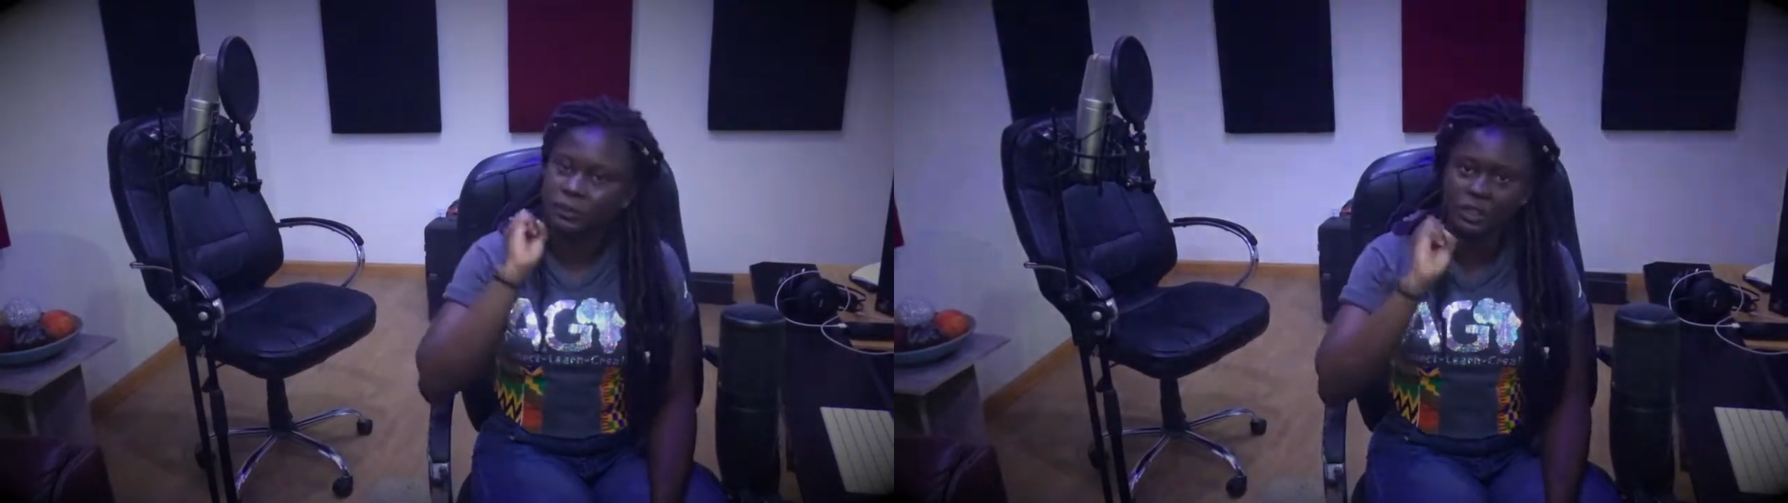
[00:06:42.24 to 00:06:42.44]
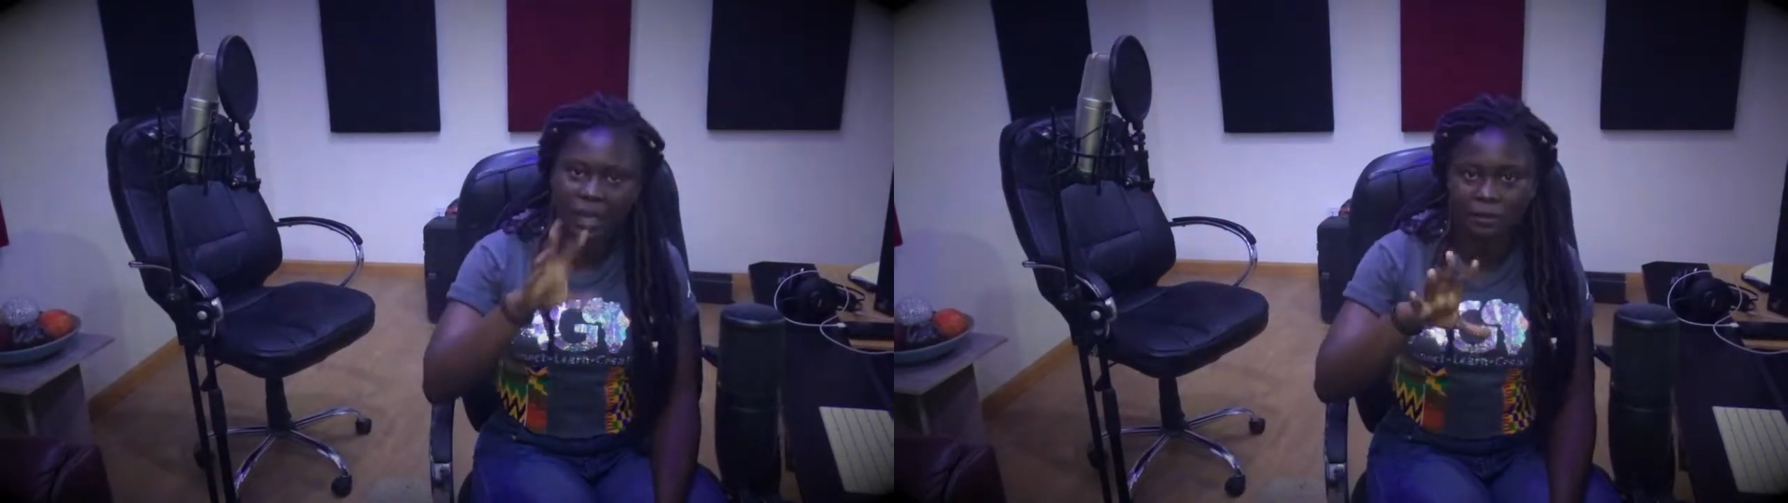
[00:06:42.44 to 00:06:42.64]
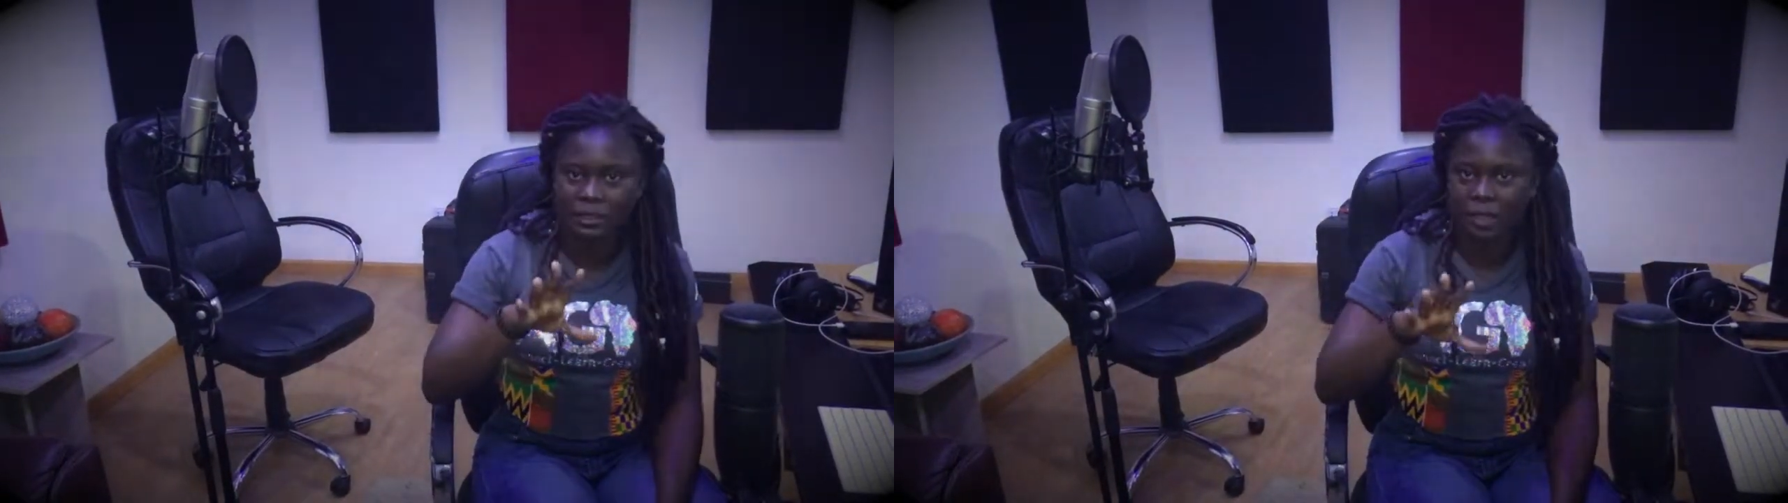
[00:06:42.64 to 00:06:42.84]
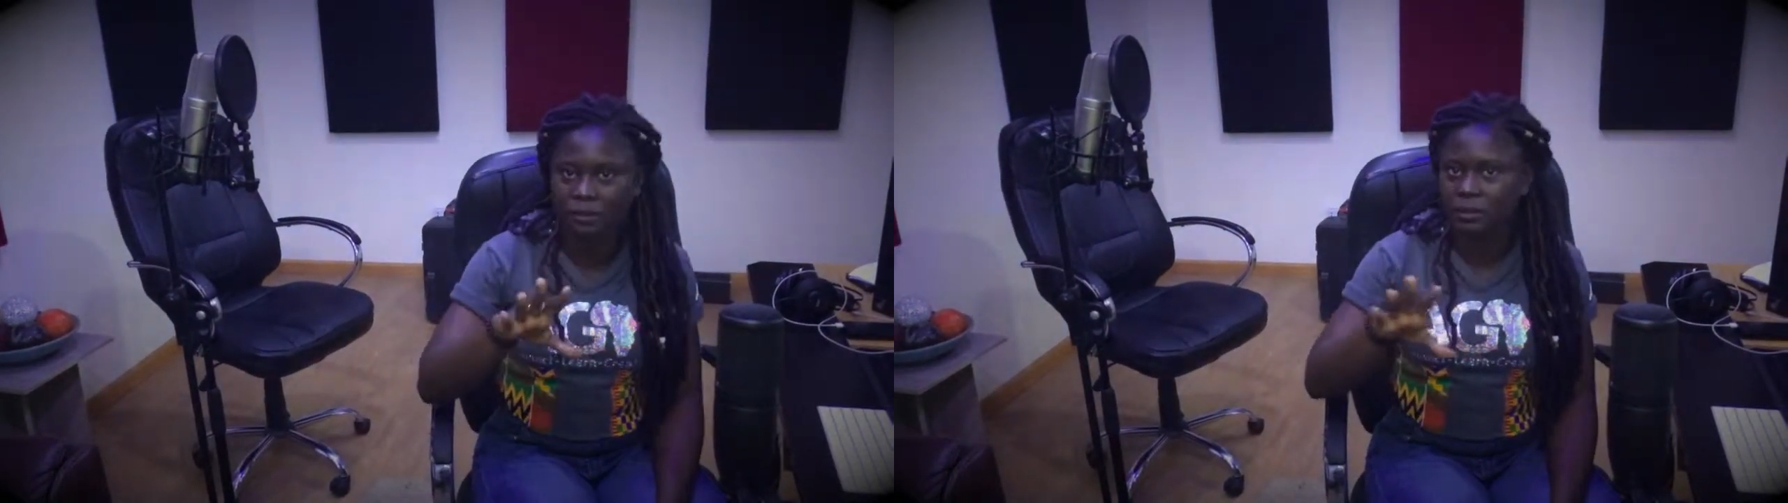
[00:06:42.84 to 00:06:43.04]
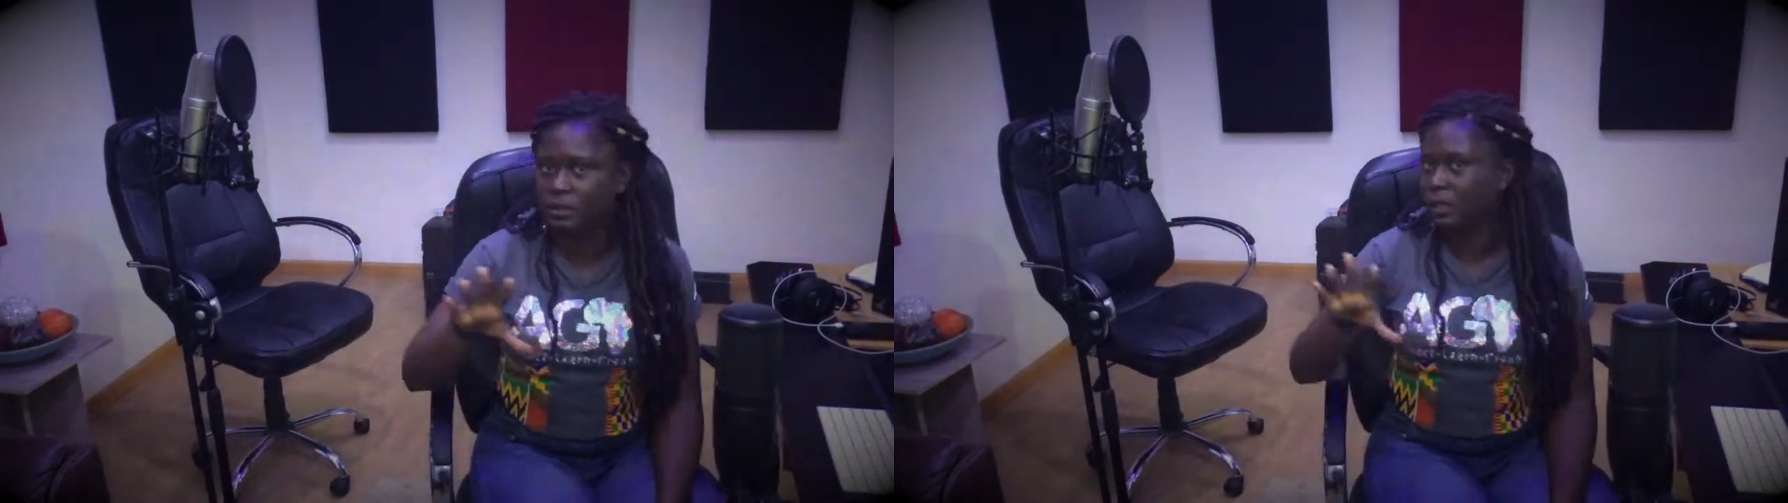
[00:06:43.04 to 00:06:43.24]
sharp
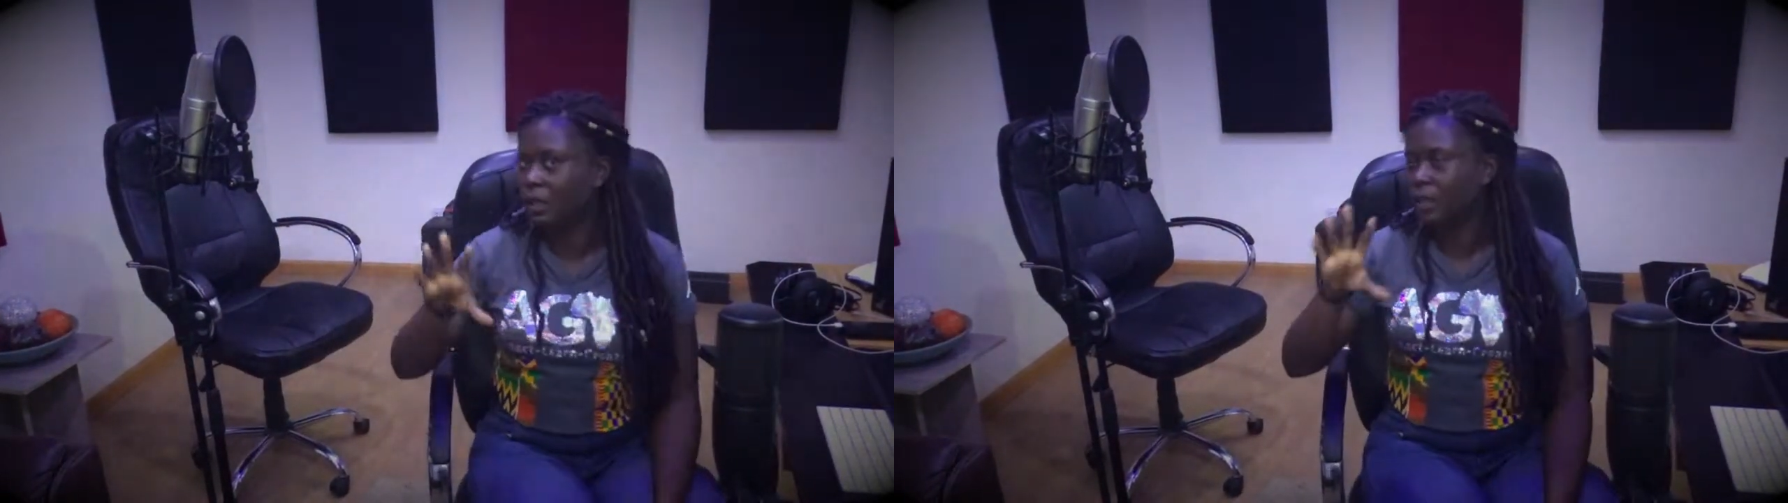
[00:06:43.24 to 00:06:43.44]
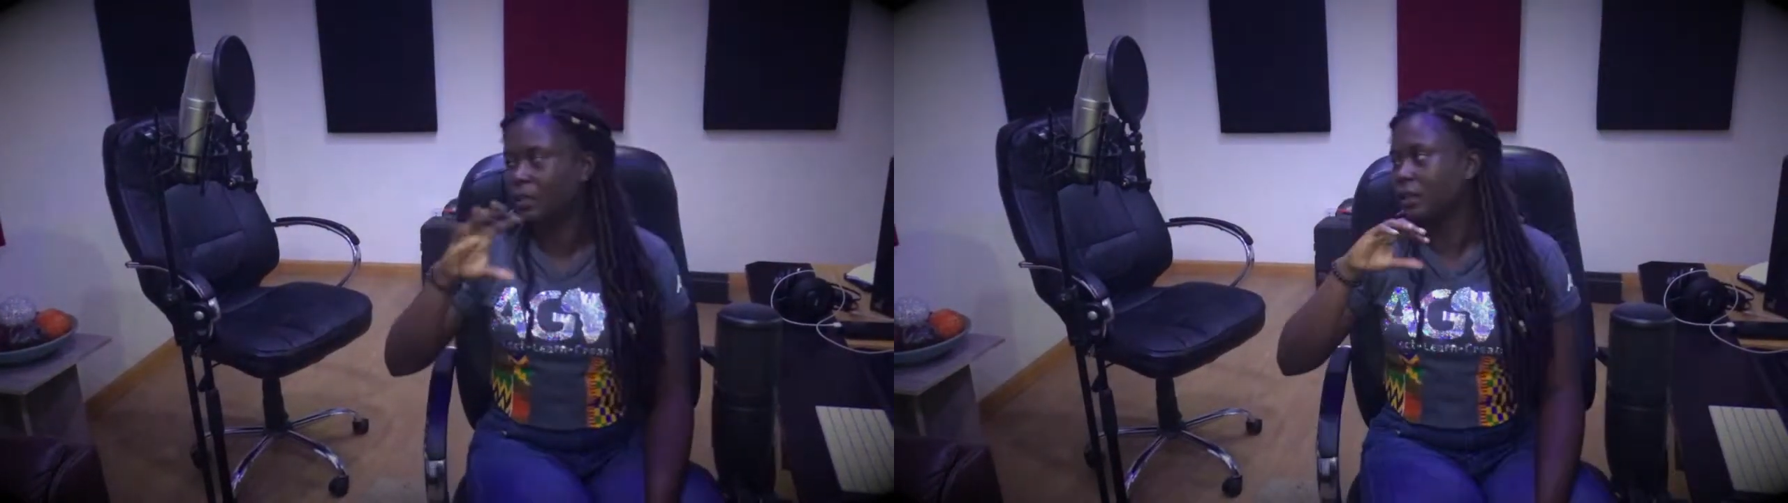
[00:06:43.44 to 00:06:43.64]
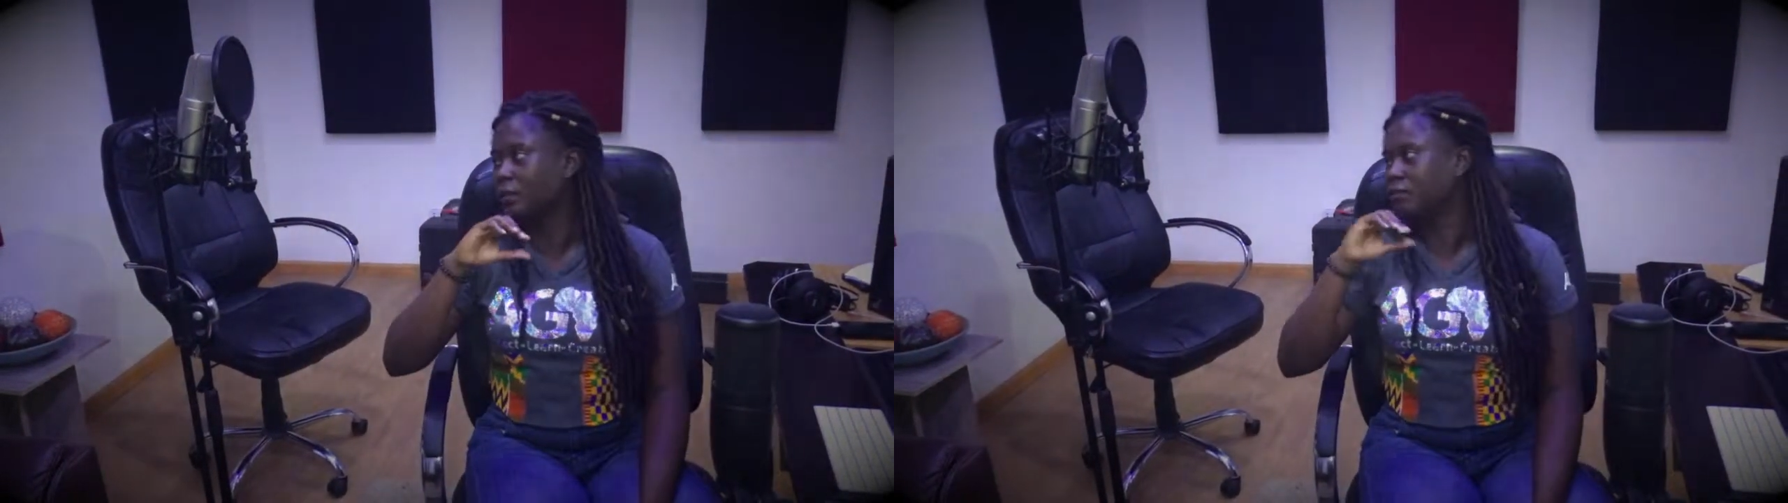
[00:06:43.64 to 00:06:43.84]
sounds and